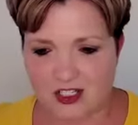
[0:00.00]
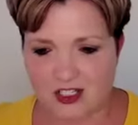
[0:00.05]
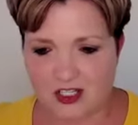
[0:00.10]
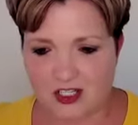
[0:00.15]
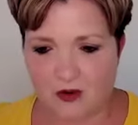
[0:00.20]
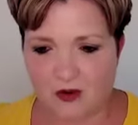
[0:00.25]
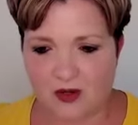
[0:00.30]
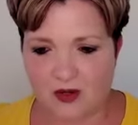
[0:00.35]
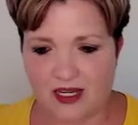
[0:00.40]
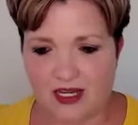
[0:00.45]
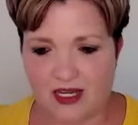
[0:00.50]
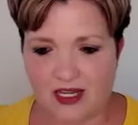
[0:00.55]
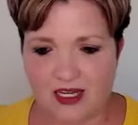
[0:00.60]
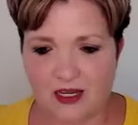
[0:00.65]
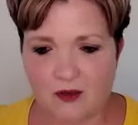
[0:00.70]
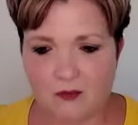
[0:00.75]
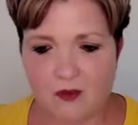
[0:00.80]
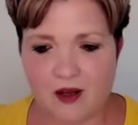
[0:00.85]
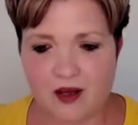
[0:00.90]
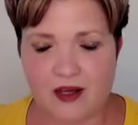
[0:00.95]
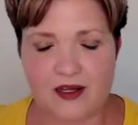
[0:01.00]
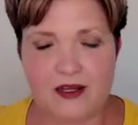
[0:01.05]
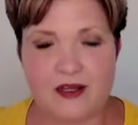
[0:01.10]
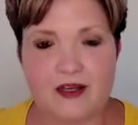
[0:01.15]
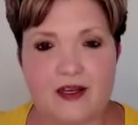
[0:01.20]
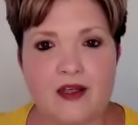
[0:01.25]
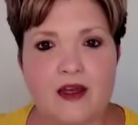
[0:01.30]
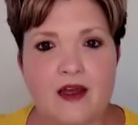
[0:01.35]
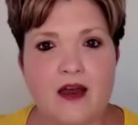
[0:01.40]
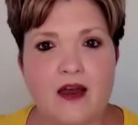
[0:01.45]
So, can
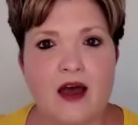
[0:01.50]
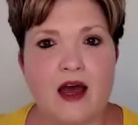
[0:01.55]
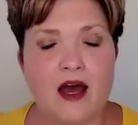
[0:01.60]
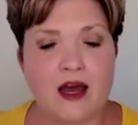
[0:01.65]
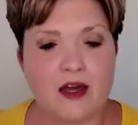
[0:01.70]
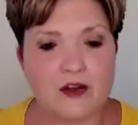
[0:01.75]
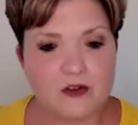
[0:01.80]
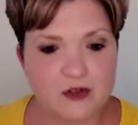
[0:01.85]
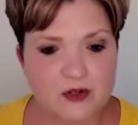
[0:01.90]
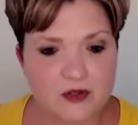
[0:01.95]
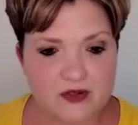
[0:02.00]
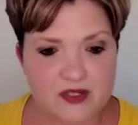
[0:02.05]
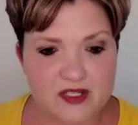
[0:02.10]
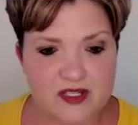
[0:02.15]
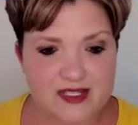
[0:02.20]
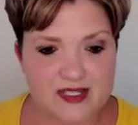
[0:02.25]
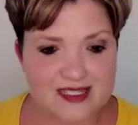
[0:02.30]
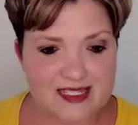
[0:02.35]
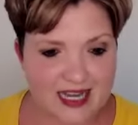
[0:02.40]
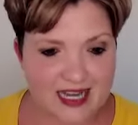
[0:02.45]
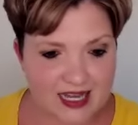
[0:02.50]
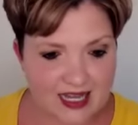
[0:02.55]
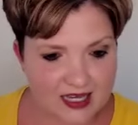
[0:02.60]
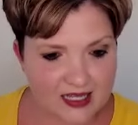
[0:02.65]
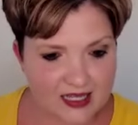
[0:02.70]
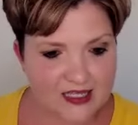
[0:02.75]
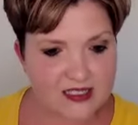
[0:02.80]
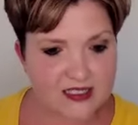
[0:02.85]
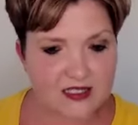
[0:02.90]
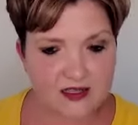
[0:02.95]
anyone
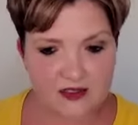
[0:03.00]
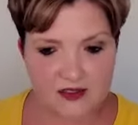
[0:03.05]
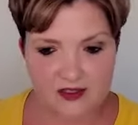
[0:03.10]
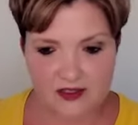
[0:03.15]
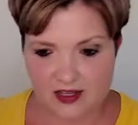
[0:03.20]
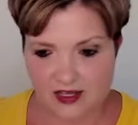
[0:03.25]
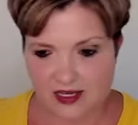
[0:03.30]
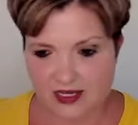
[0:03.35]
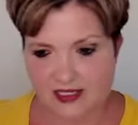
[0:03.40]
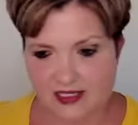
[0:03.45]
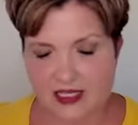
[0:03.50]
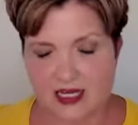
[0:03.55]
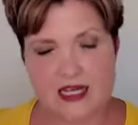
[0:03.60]
understand this?